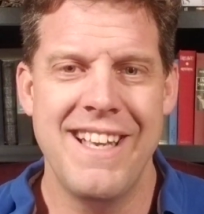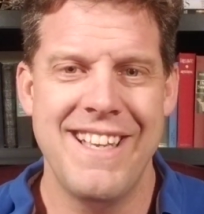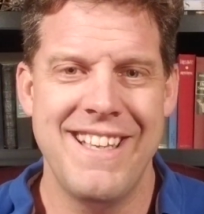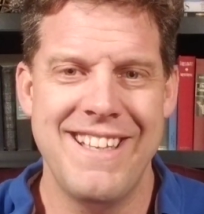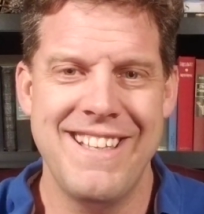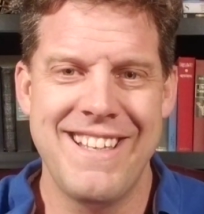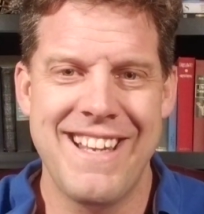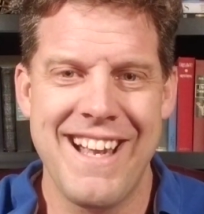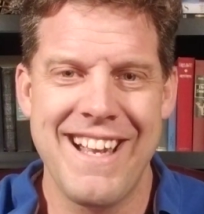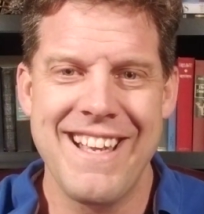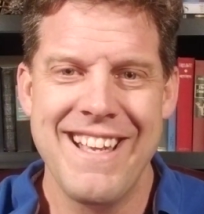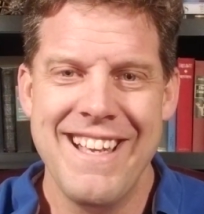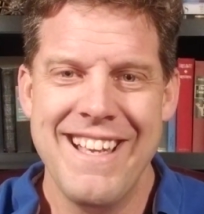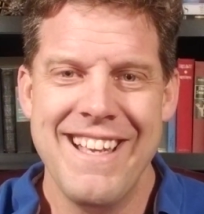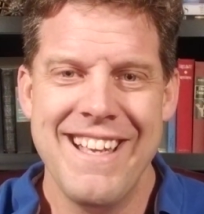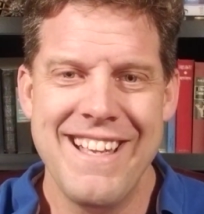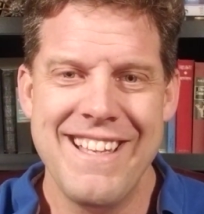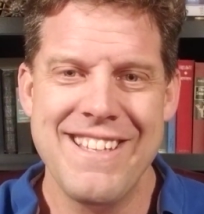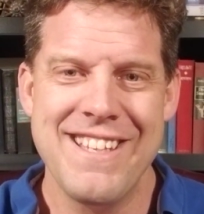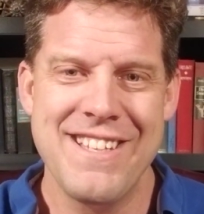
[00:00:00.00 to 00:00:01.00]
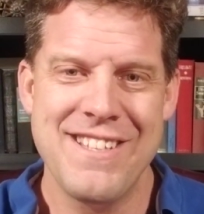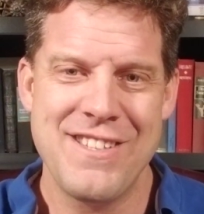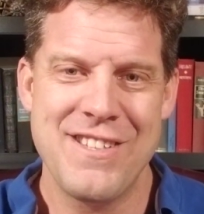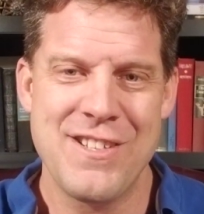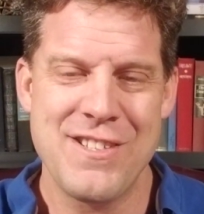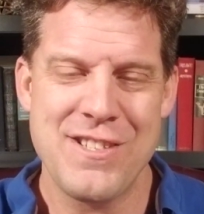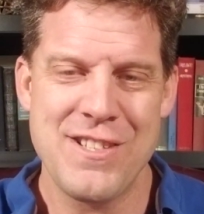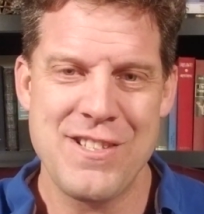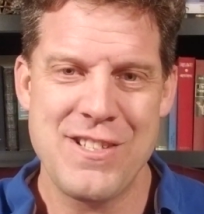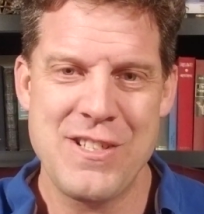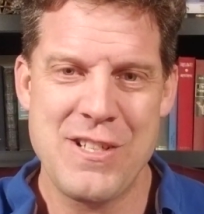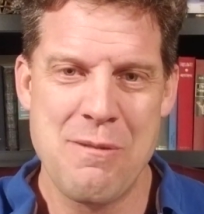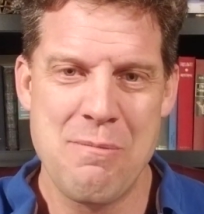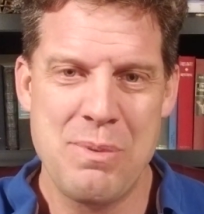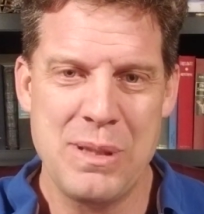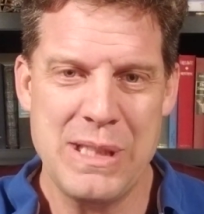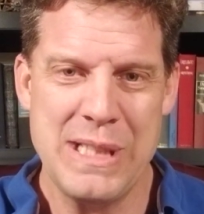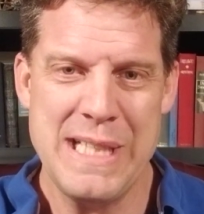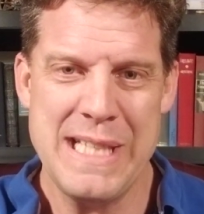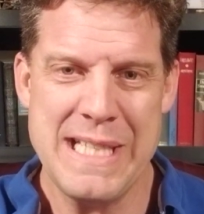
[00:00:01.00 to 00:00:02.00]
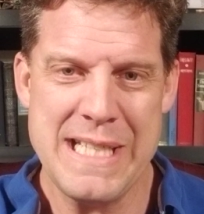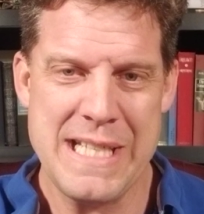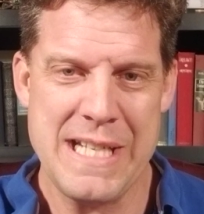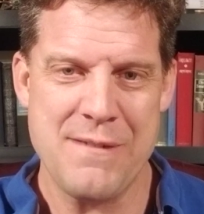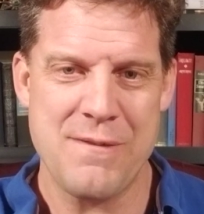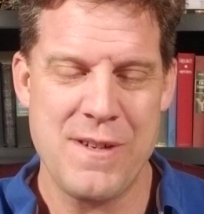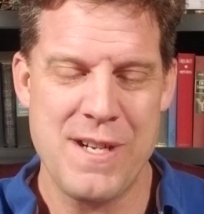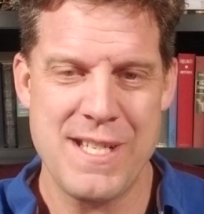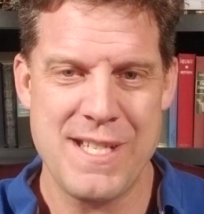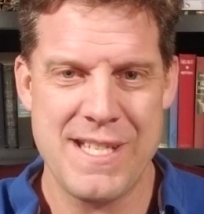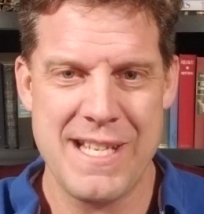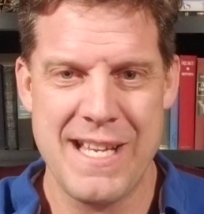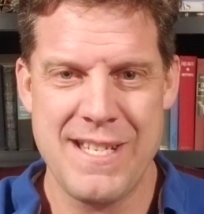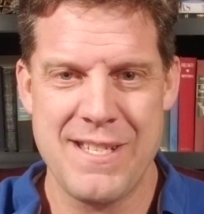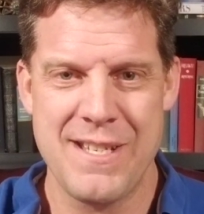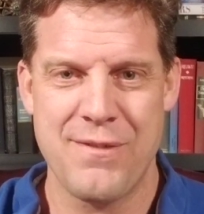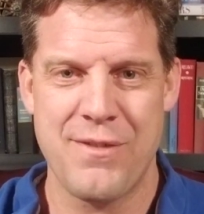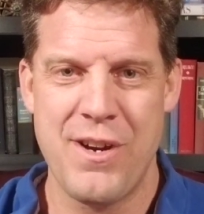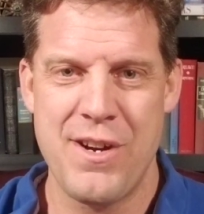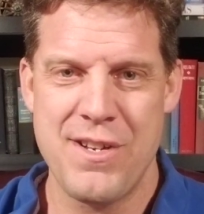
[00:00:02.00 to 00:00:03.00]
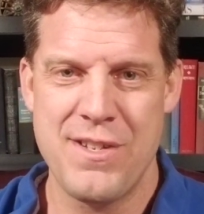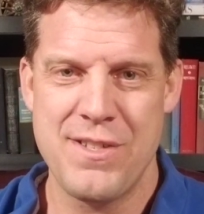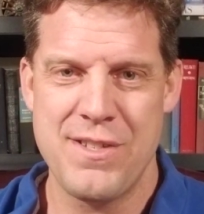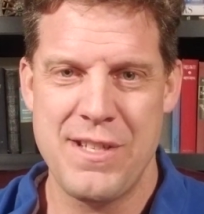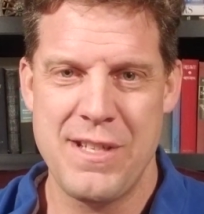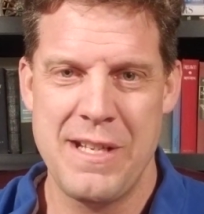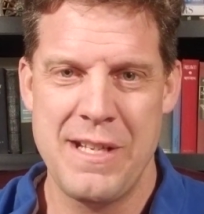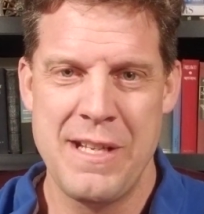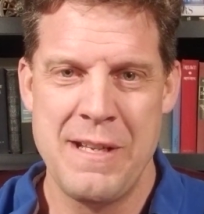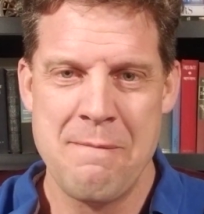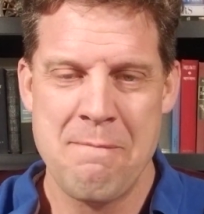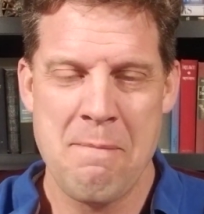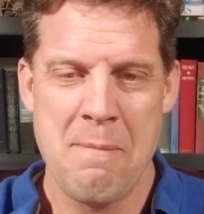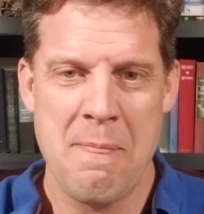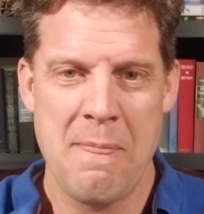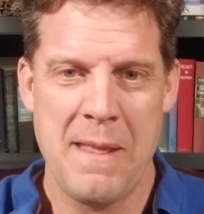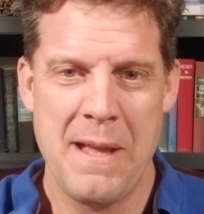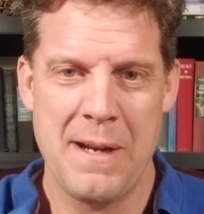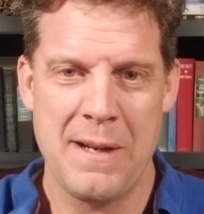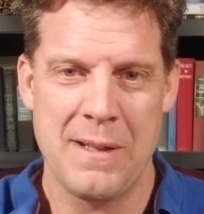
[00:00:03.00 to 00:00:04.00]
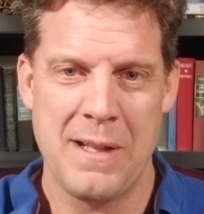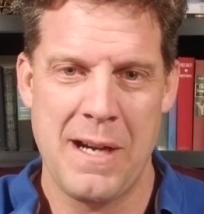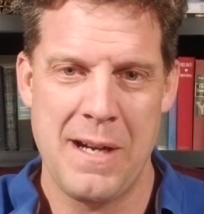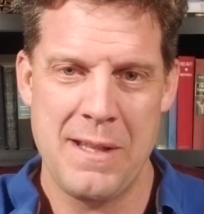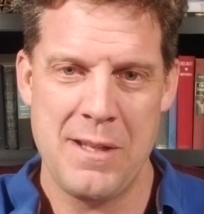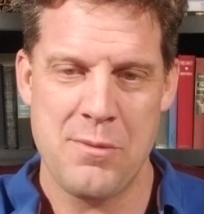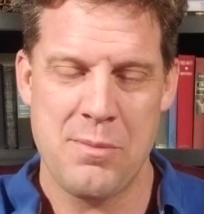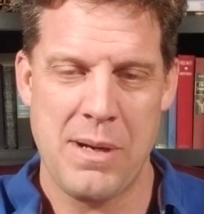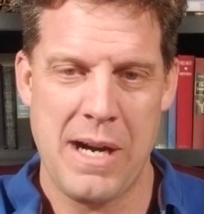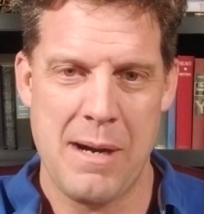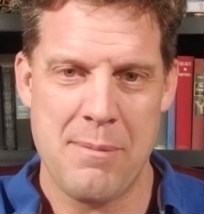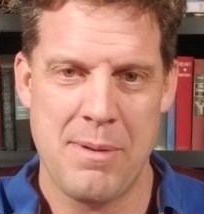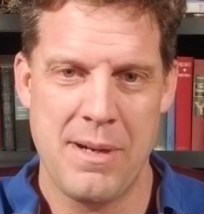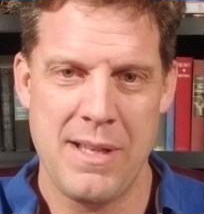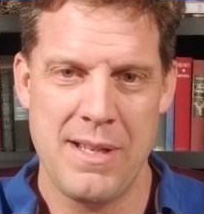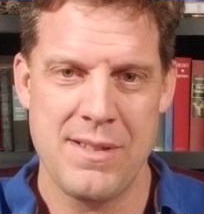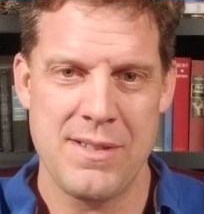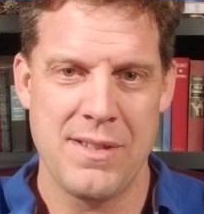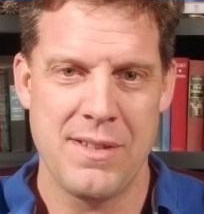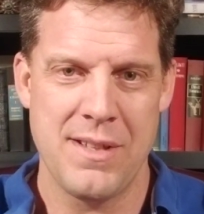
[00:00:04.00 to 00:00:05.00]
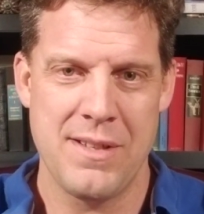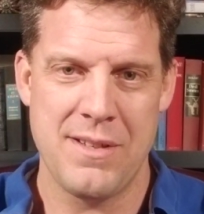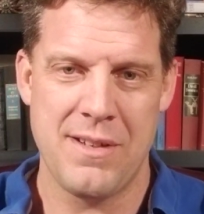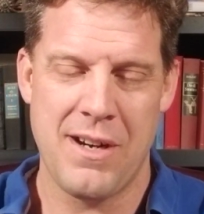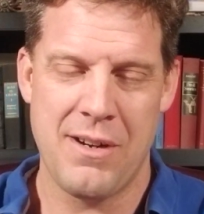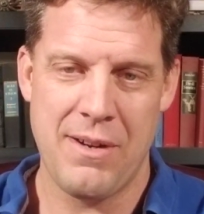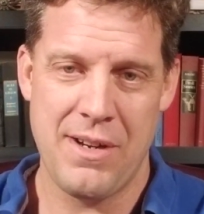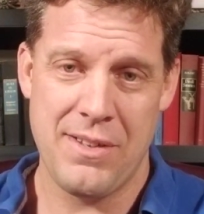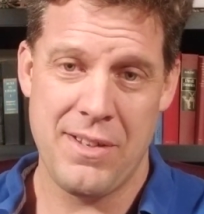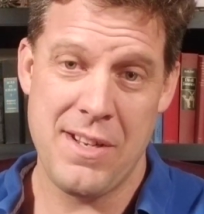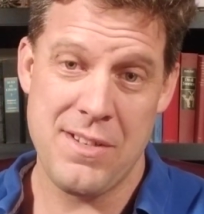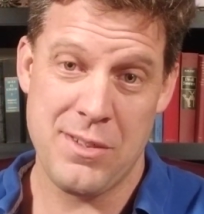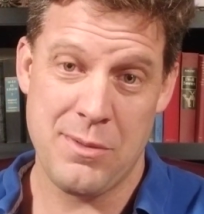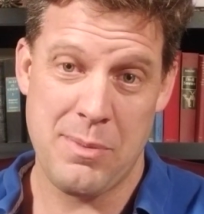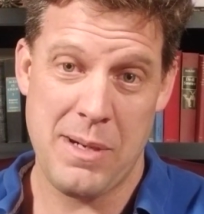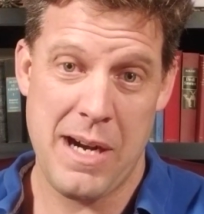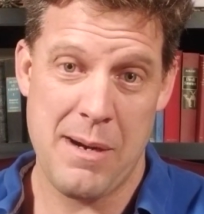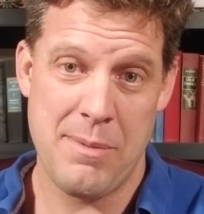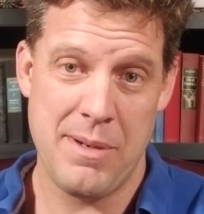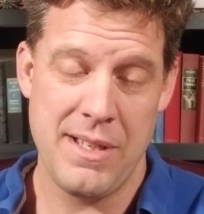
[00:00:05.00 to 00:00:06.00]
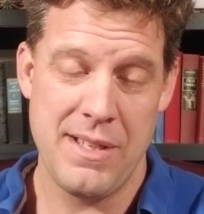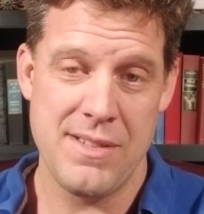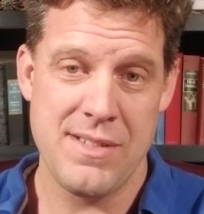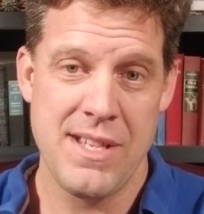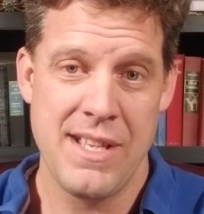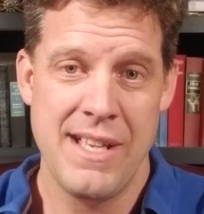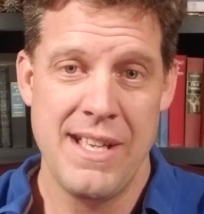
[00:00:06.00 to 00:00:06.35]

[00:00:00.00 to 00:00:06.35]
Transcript: And there's a complete different sense of urgency on a lot of these properties than there are residential properties.